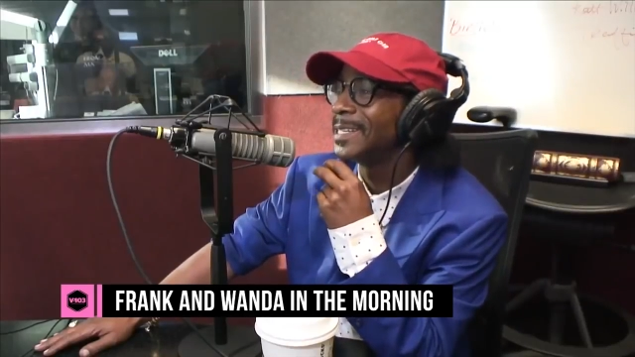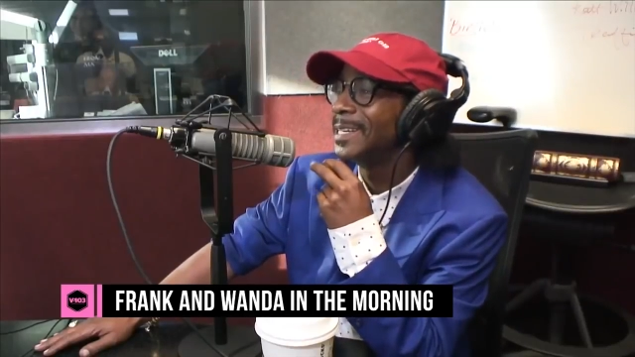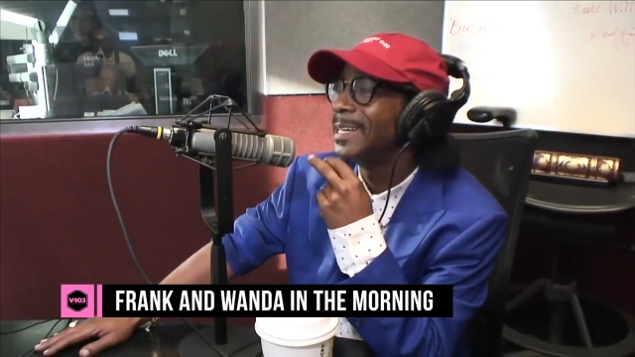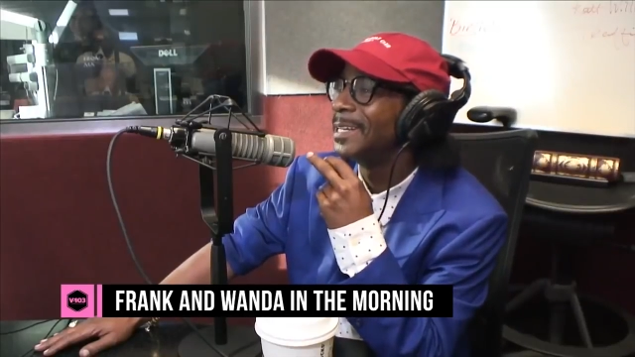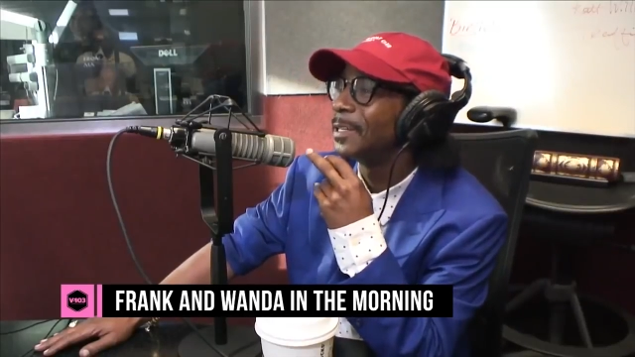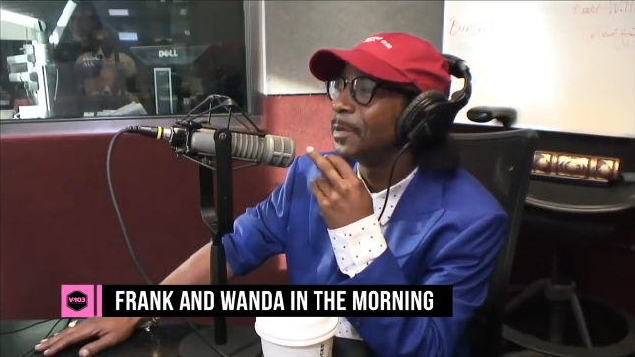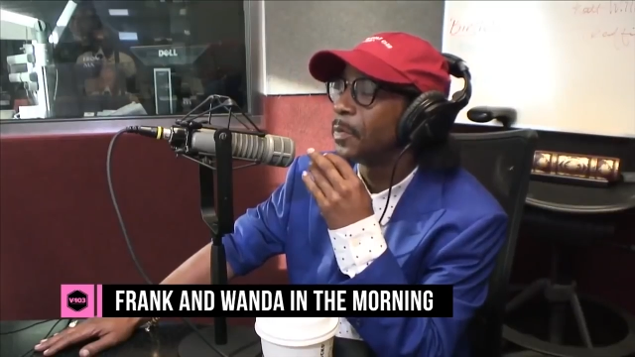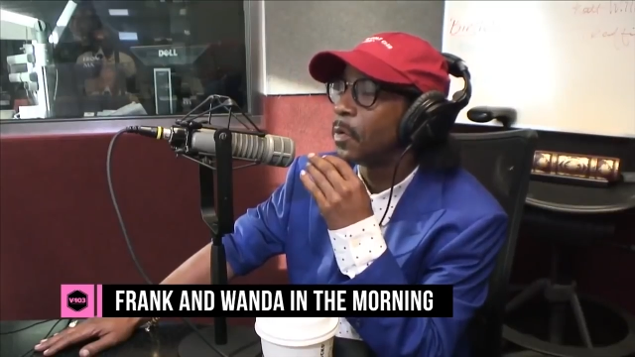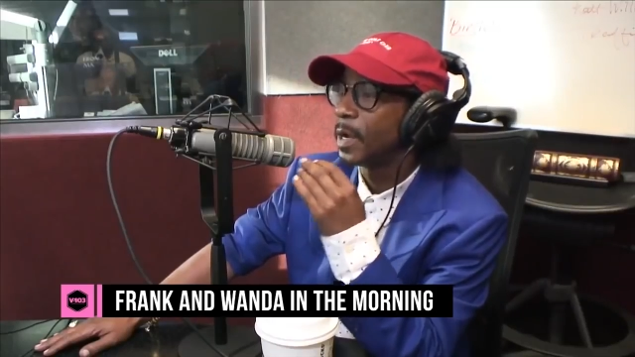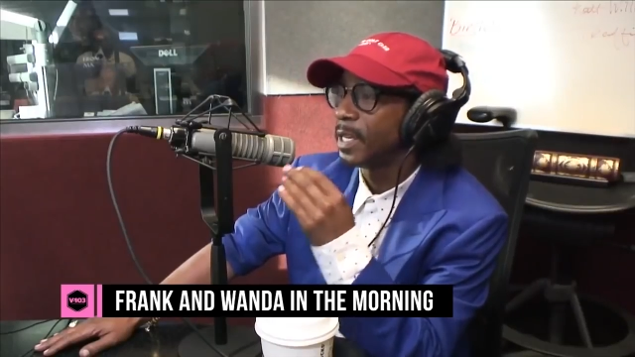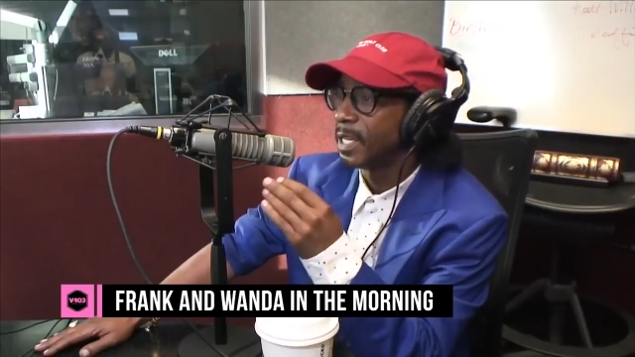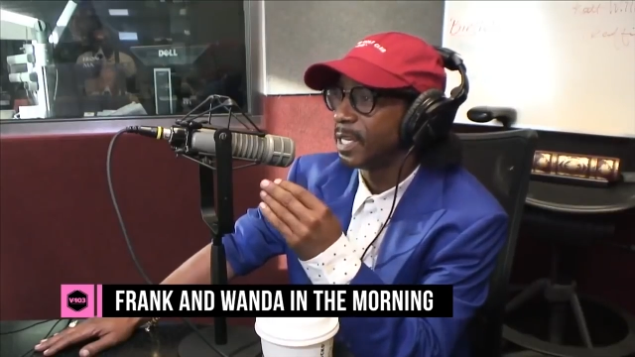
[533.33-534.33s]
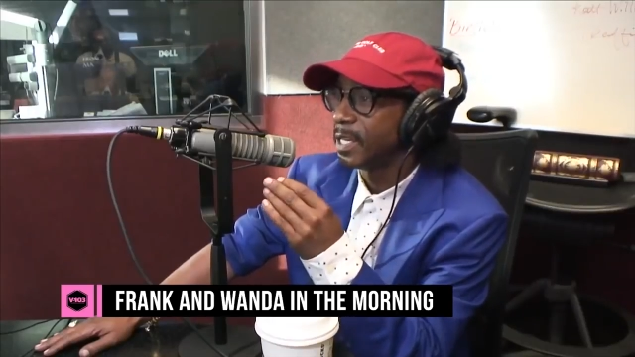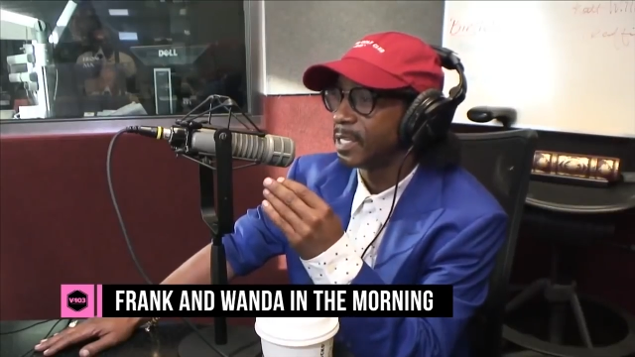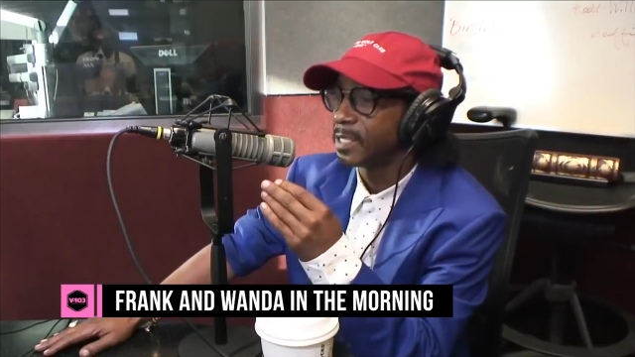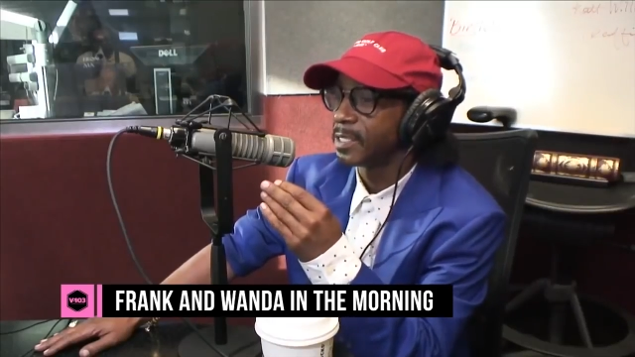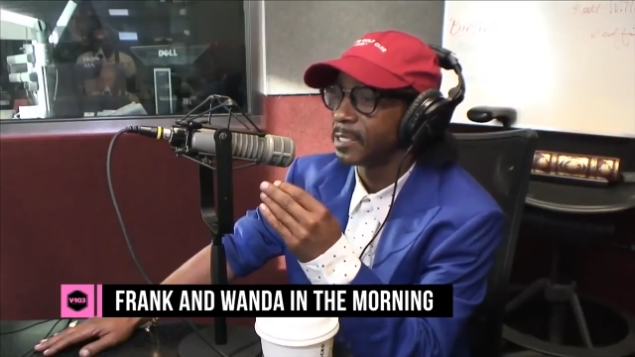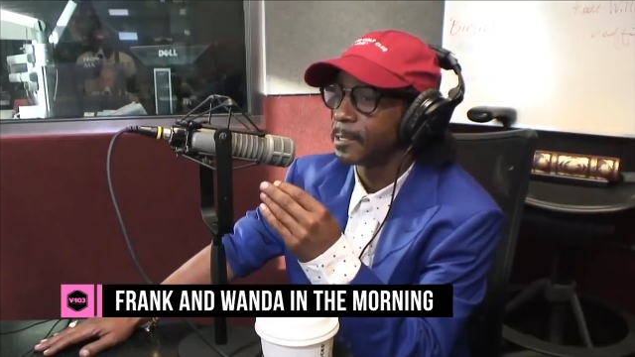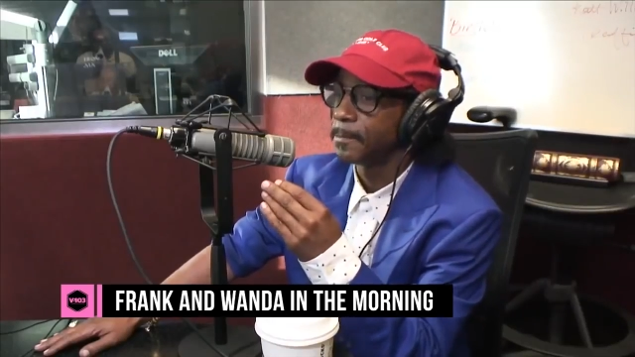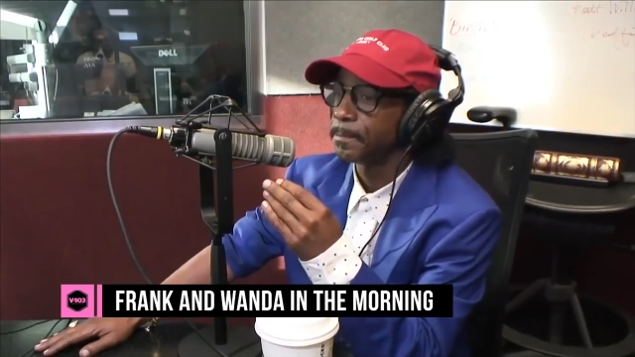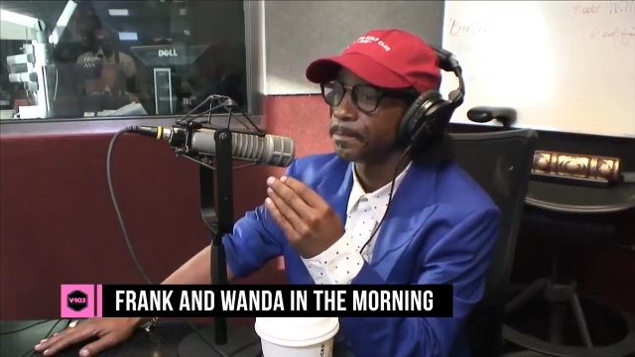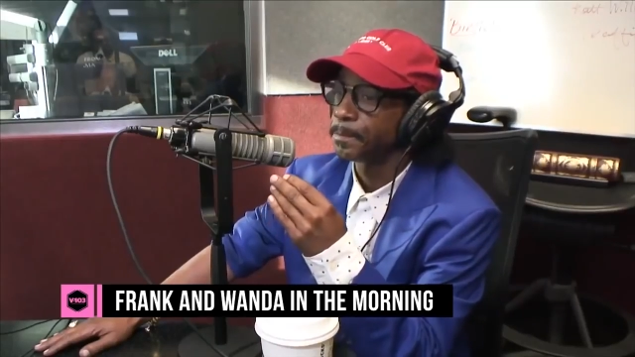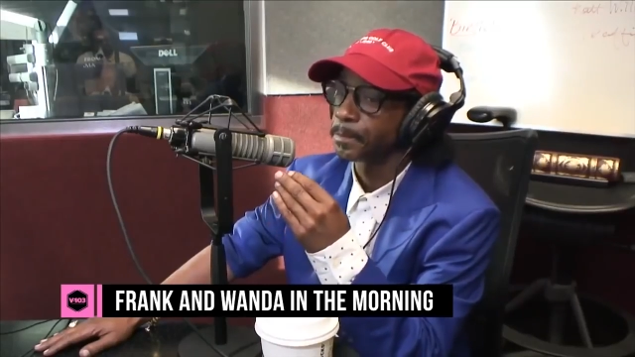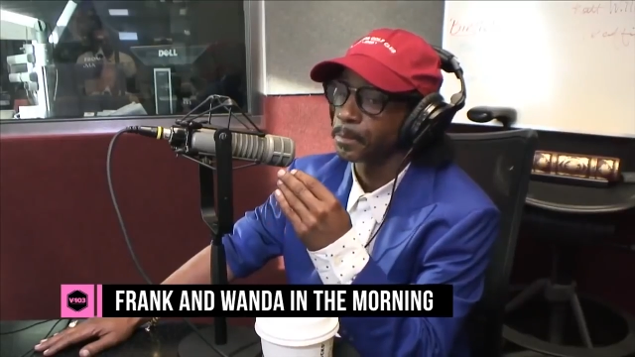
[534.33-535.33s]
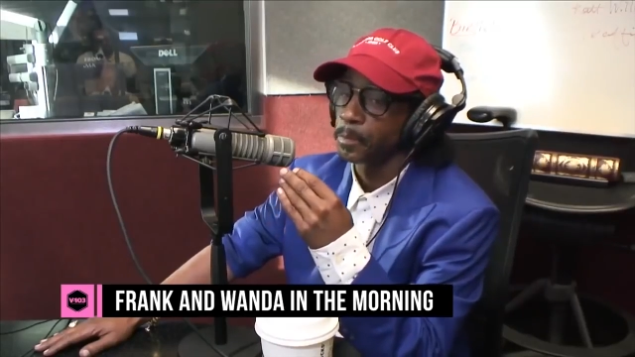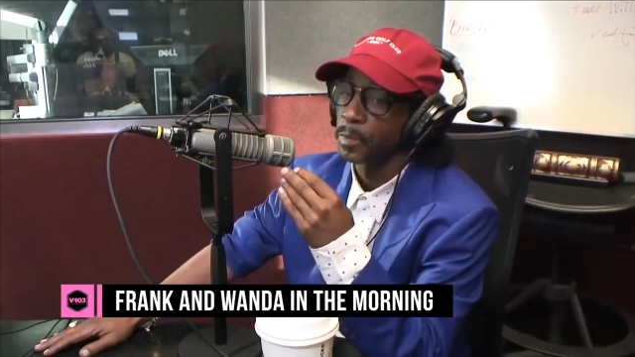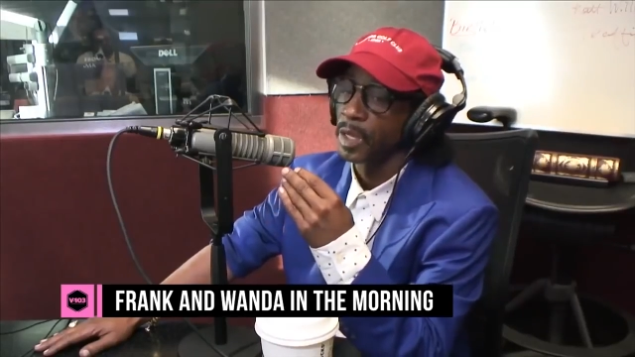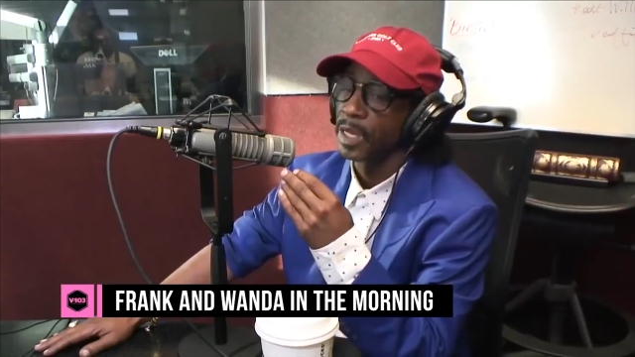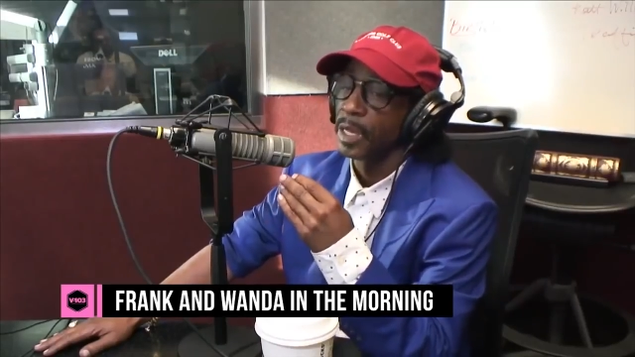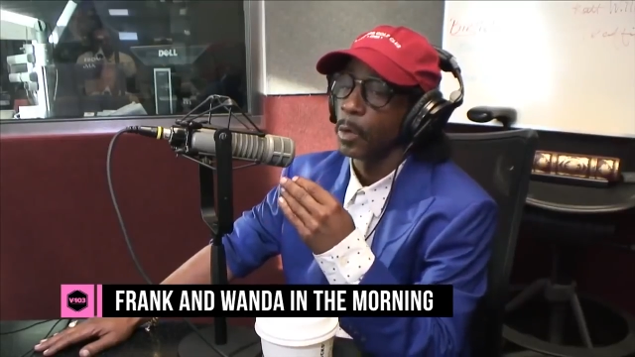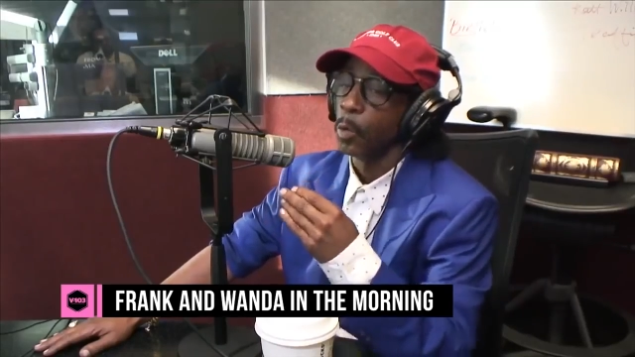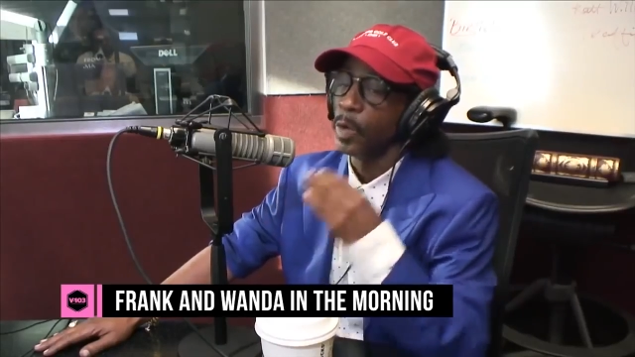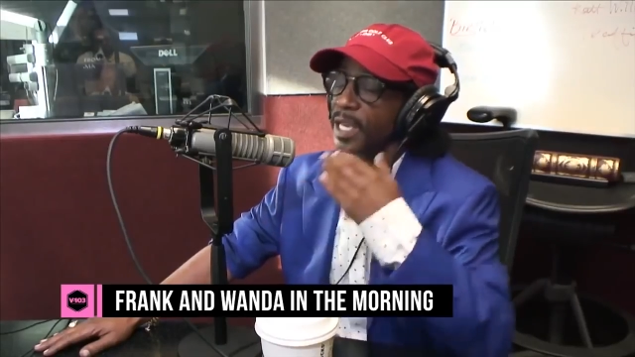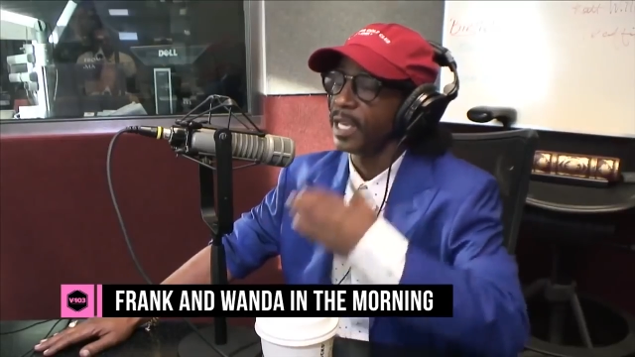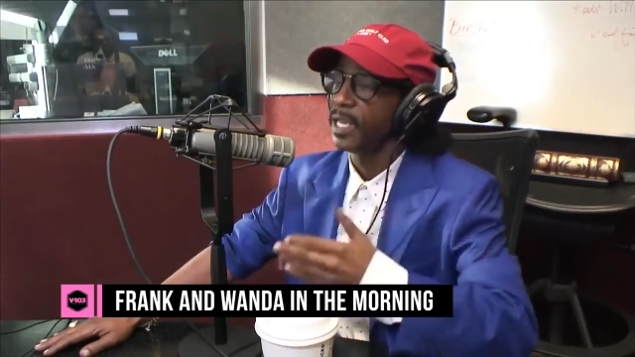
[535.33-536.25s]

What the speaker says: a comedian or anything of that sort.